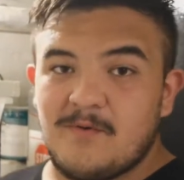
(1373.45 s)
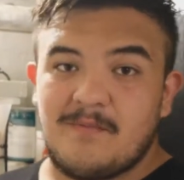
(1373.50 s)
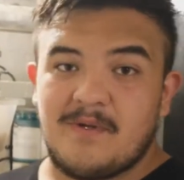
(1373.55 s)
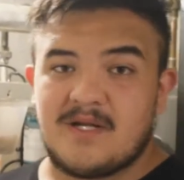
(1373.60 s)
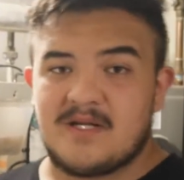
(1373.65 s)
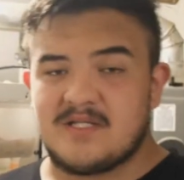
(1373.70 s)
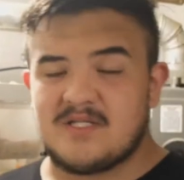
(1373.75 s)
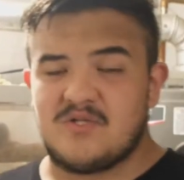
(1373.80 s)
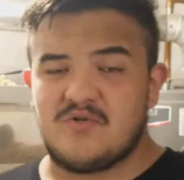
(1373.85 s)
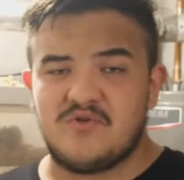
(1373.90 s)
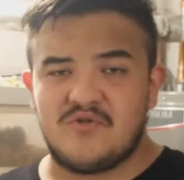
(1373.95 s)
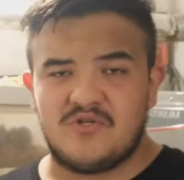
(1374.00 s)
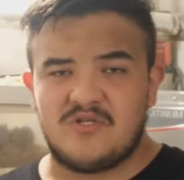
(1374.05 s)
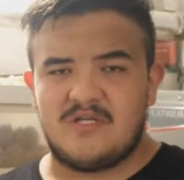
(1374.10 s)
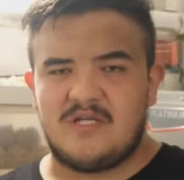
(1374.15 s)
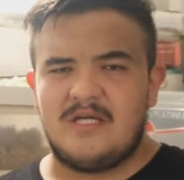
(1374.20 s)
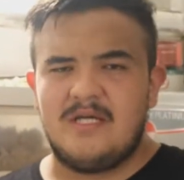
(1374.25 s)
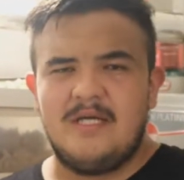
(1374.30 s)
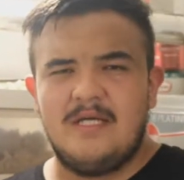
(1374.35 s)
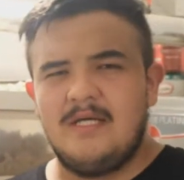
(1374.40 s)
because
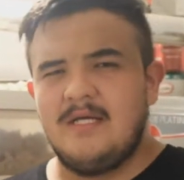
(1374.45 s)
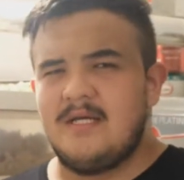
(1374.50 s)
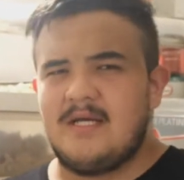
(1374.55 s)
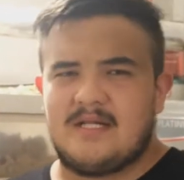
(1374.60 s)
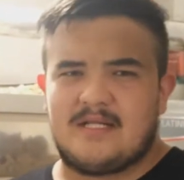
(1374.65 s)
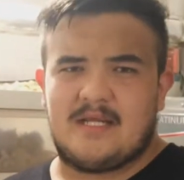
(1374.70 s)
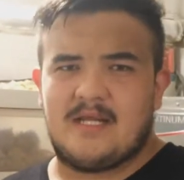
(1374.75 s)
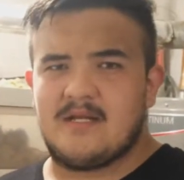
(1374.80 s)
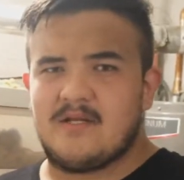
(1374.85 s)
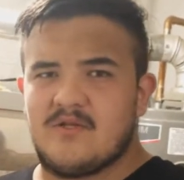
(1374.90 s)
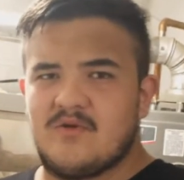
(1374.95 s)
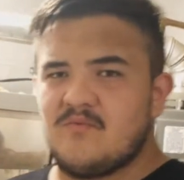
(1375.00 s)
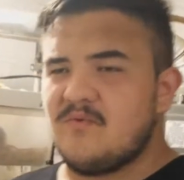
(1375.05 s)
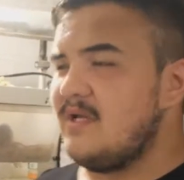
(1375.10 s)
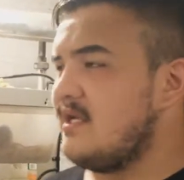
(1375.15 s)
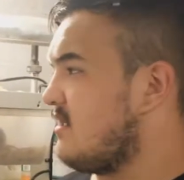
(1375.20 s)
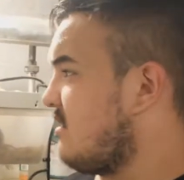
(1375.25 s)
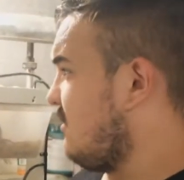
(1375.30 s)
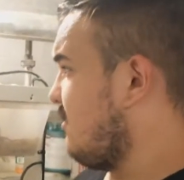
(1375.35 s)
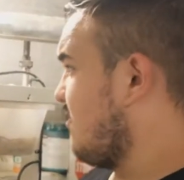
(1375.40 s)
usually at the end of the
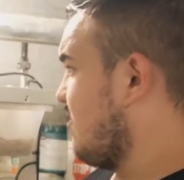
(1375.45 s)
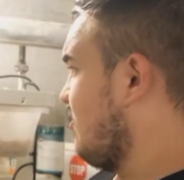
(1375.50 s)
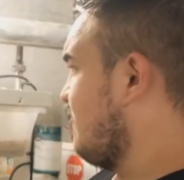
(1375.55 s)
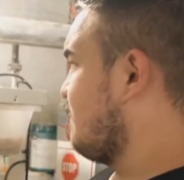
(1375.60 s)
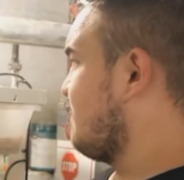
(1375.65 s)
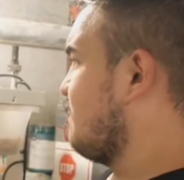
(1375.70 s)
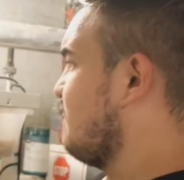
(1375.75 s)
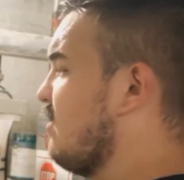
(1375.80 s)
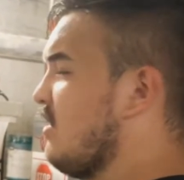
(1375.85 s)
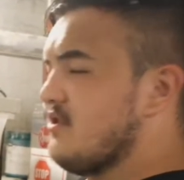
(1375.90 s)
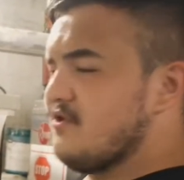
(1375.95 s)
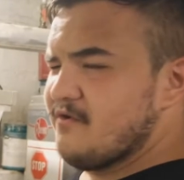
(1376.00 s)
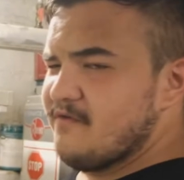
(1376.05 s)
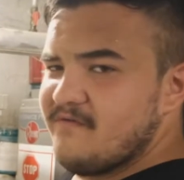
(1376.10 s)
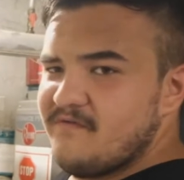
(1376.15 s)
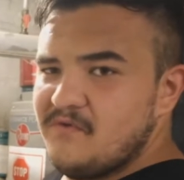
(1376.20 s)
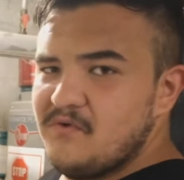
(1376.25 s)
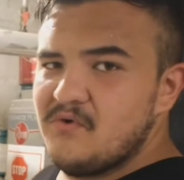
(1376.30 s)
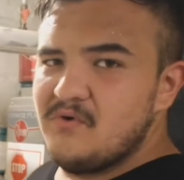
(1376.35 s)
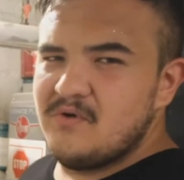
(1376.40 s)
week they'll go through all their
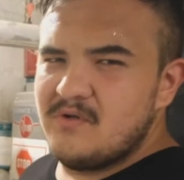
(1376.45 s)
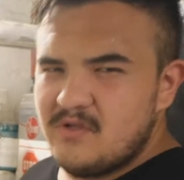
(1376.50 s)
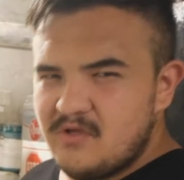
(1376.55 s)
food.